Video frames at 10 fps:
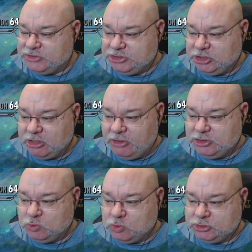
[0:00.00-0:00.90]
that you're going
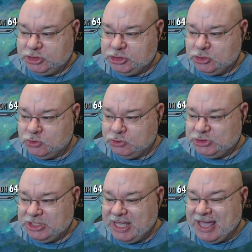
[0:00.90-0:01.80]
to want to
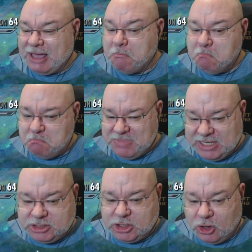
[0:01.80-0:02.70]
use
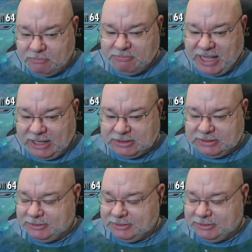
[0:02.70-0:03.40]
mid-combat.